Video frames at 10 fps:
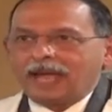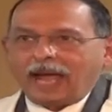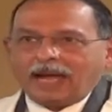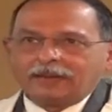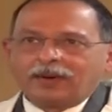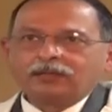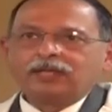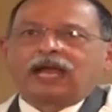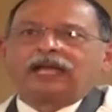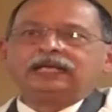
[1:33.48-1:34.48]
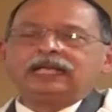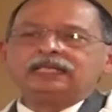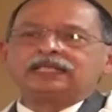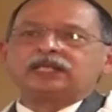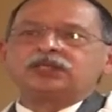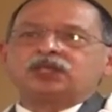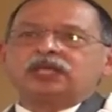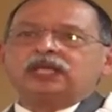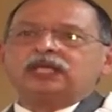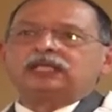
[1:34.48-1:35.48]
At about the 19th
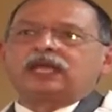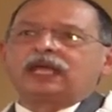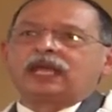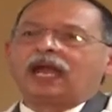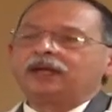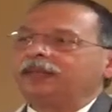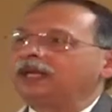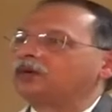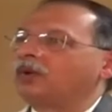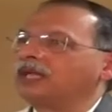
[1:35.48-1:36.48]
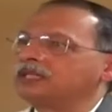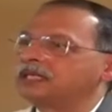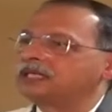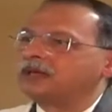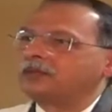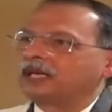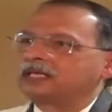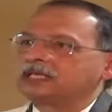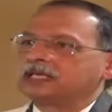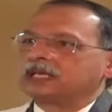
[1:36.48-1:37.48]
century, there had been advances in
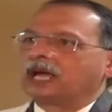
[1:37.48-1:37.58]
medicine,